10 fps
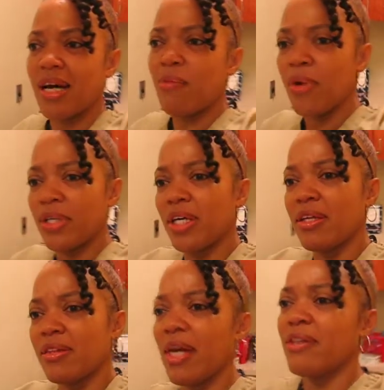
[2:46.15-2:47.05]
I wanted to
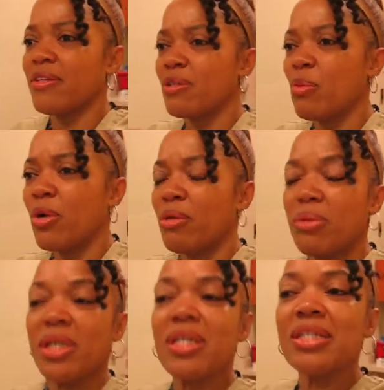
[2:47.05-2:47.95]
hit that this morning
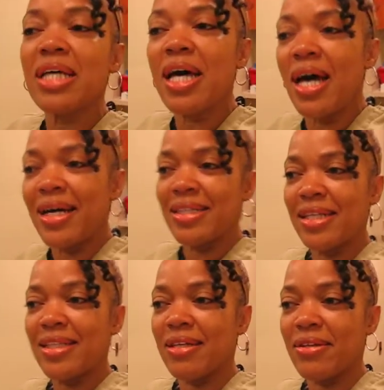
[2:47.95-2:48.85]
because I did
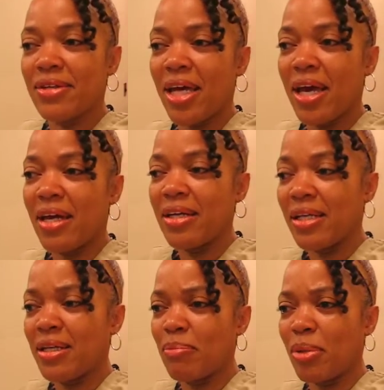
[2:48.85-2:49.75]
it the other day and I
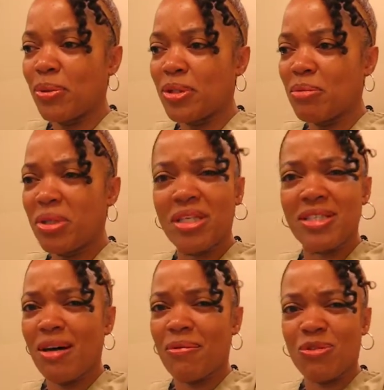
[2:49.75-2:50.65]
didn't post it
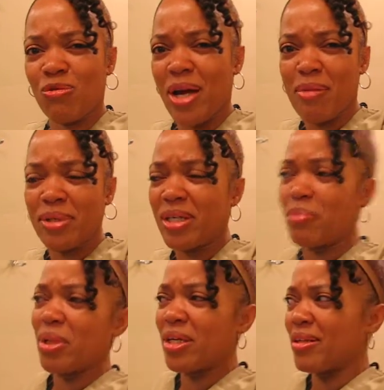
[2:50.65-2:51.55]
because I was rambling a
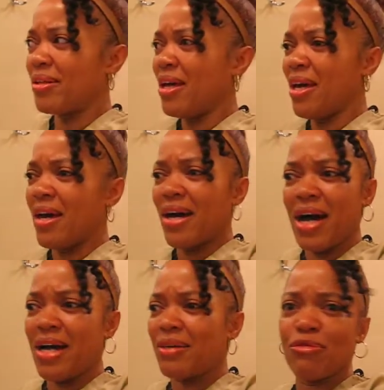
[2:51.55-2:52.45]
bit and
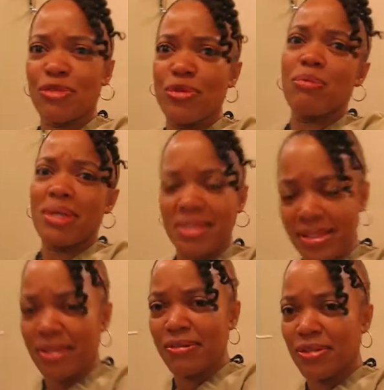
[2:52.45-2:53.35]
I confused
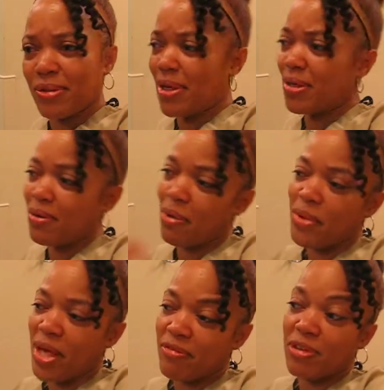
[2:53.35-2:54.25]
myself, so I know I
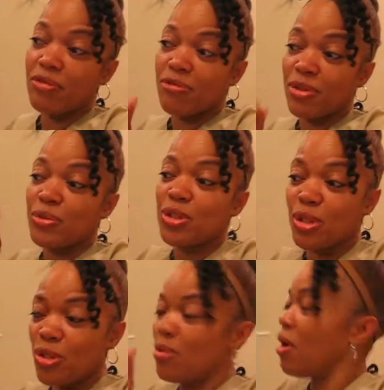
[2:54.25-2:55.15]
would have confused
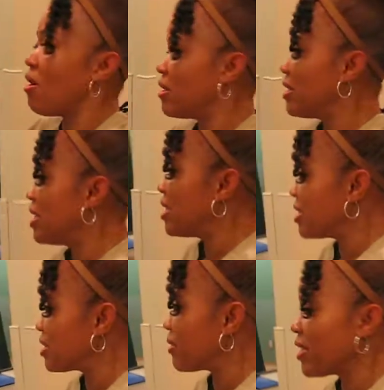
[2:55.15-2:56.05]
you all.
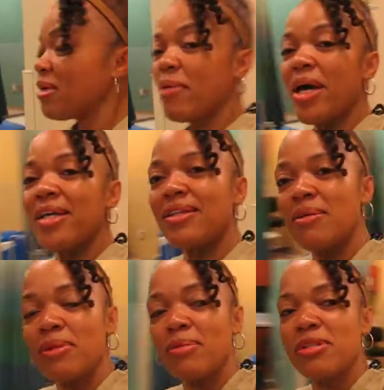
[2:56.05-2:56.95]
So anyway,
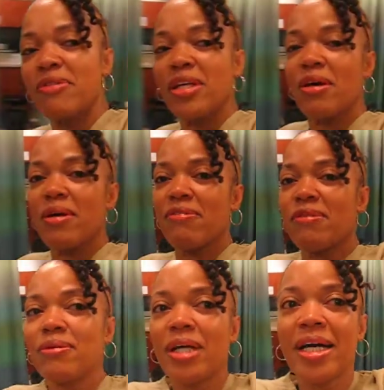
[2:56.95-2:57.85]
thumbs up this video if
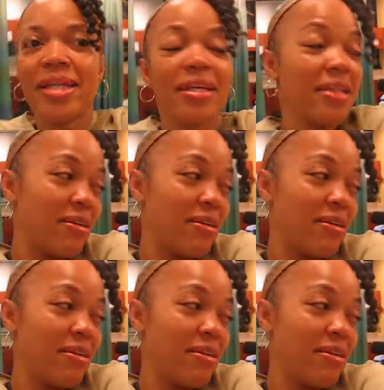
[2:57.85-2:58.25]
you like it.